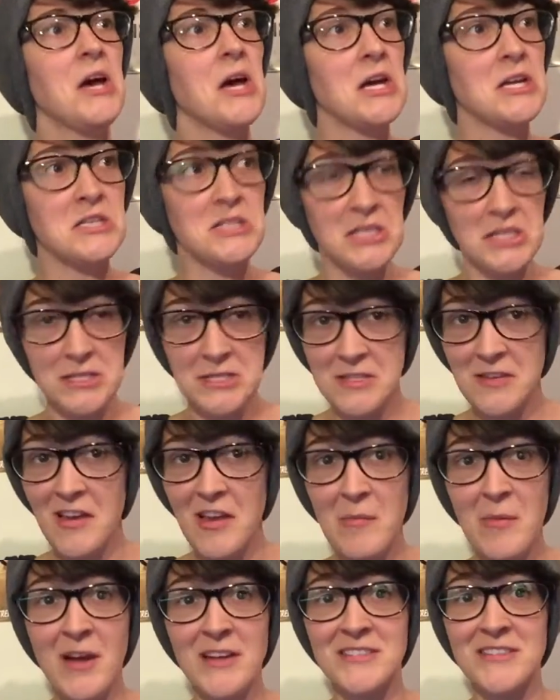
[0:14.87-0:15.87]
I did say
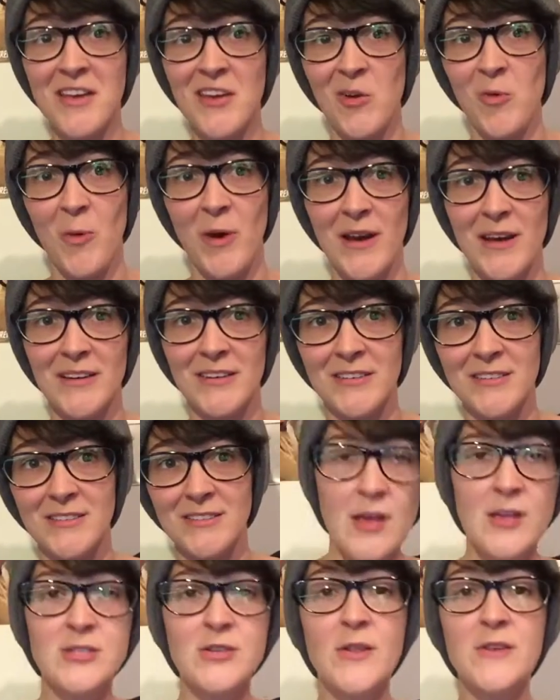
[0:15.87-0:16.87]
it might take a while.
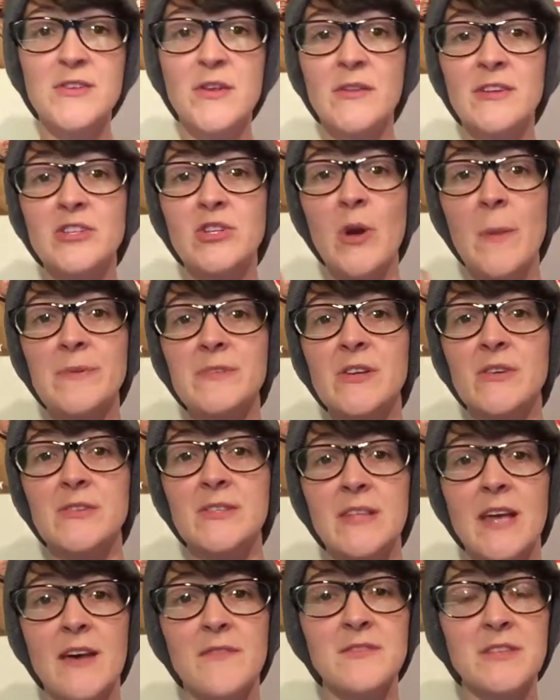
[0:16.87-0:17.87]
So there's only 2
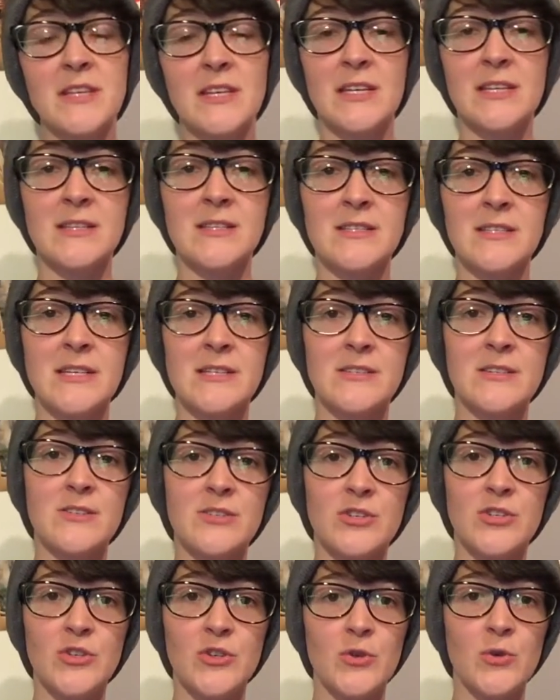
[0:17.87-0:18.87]
episodes left in
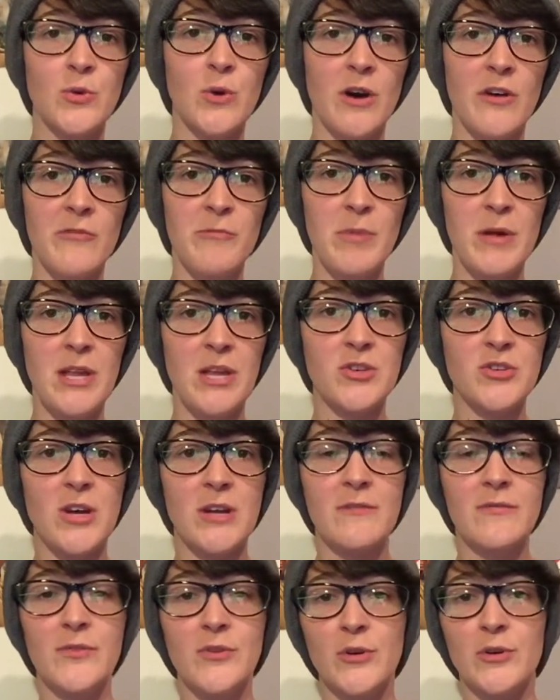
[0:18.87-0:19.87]
season 2 of Penny
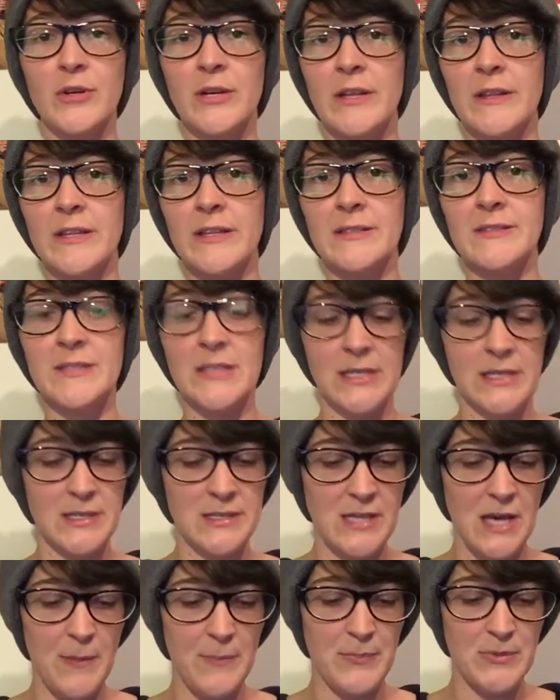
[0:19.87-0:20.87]
Dreadful, and this
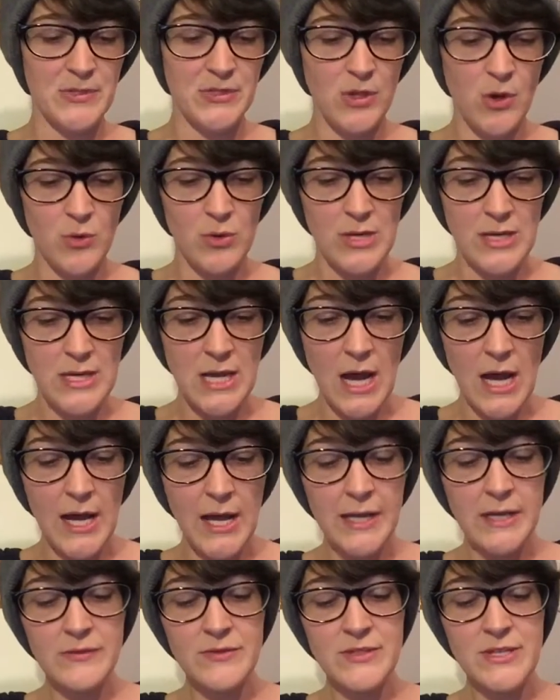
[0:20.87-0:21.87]
is episode
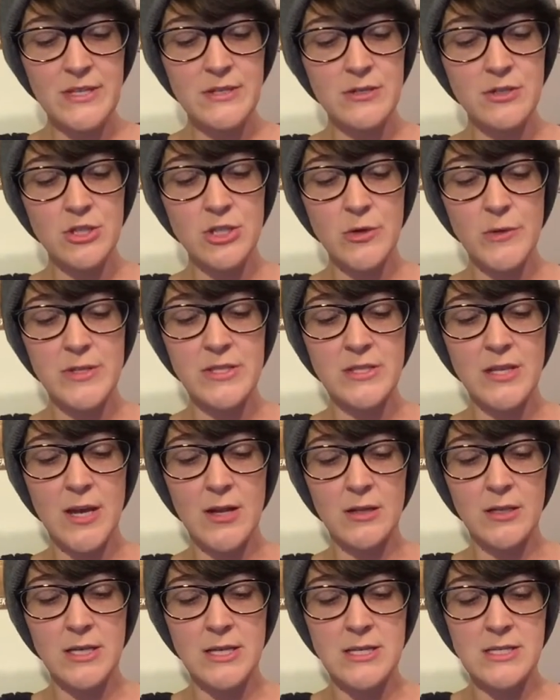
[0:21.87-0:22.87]
9 of season 2. Its
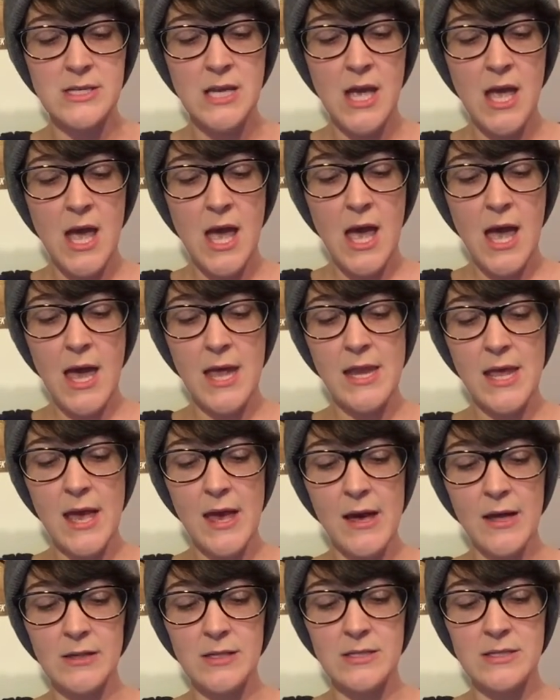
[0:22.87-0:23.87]
title is And
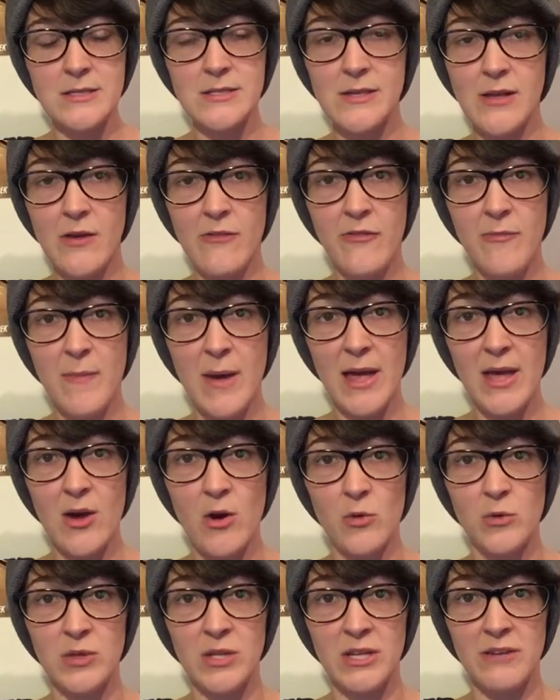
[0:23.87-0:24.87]
Hell Itself My
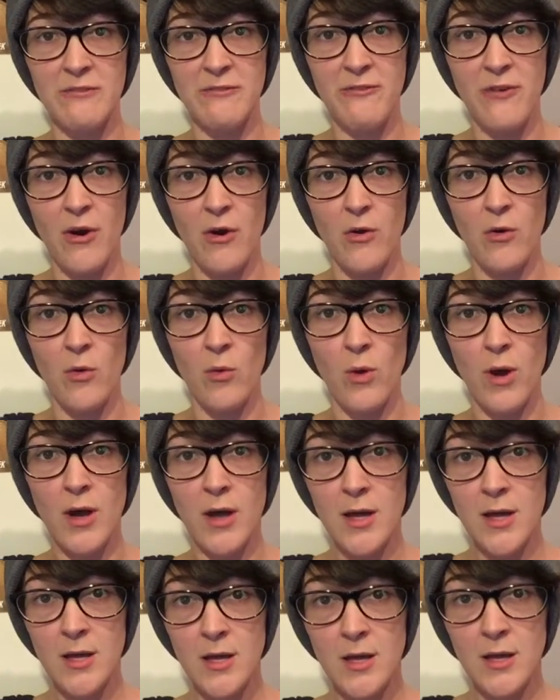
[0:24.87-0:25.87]
Only Foe.
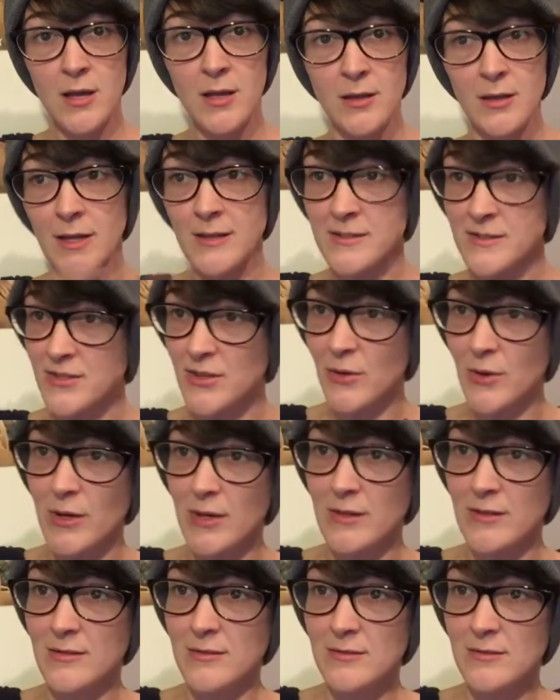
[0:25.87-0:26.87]
Let's do it.